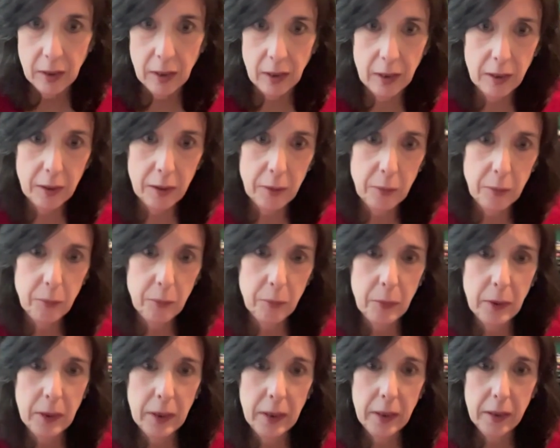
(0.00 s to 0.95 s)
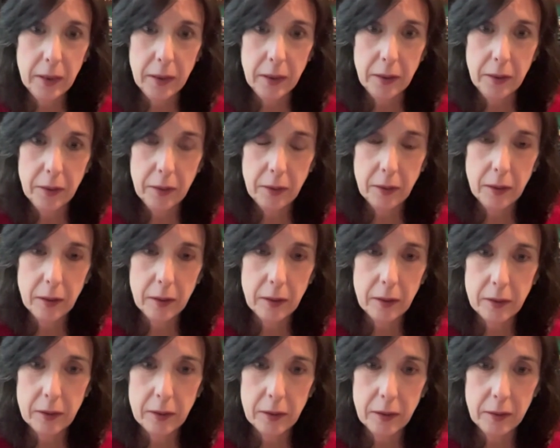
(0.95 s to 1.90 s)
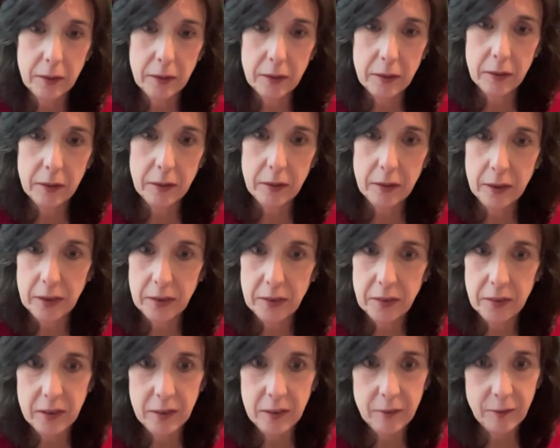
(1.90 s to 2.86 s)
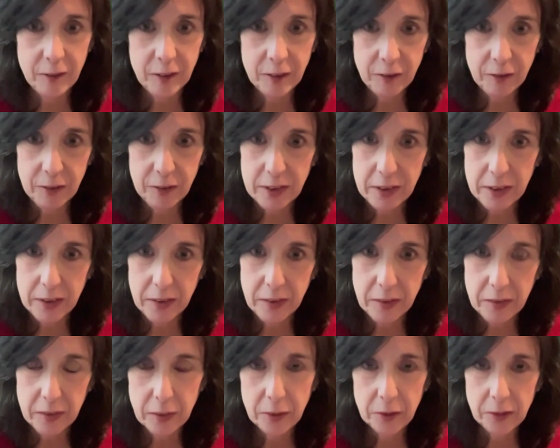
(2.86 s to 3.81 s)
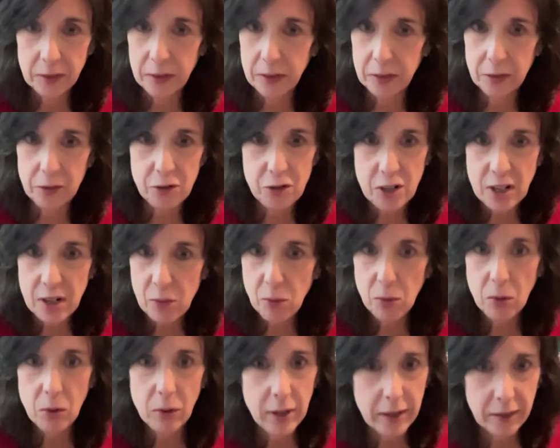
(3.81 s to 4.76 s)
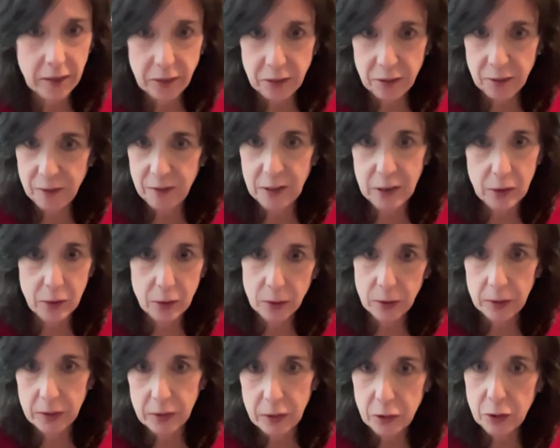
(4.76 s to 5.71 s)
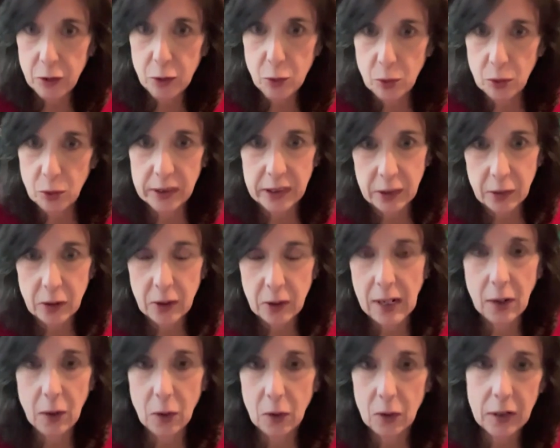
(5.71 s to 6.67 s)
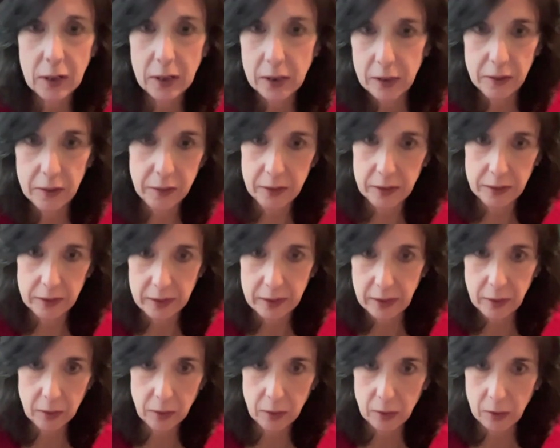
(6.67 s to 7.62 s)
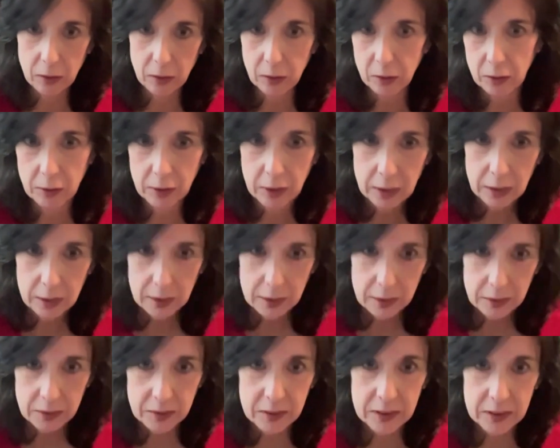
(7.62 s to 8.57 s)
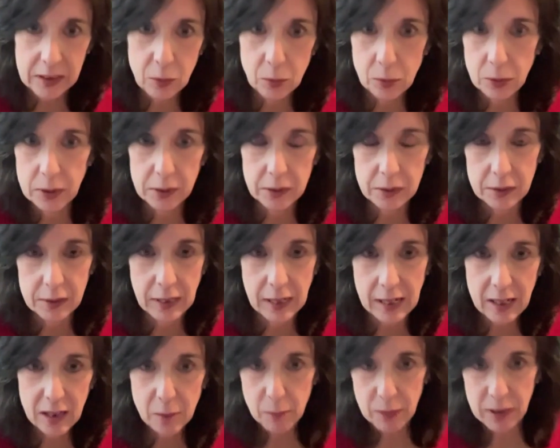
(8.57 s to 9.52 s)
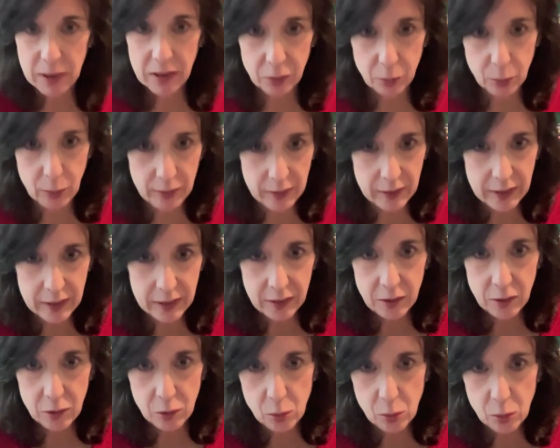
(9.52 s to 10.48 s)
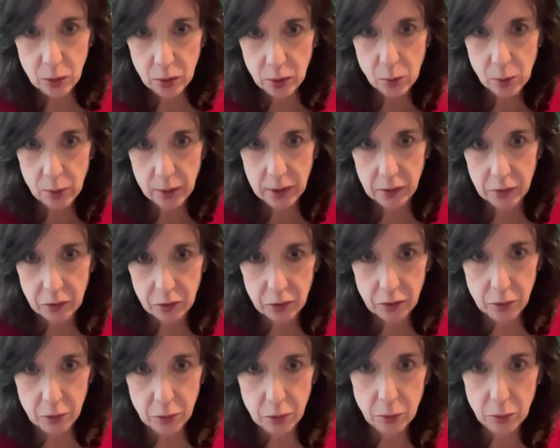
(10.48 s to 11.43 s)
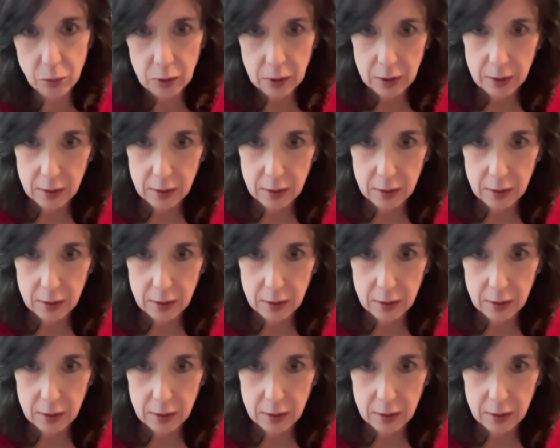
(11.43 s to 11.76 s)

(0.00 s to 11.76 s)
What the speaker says: In the 1950s, there's this generalized fear in the nuclear era that there are secret enemies within who are going to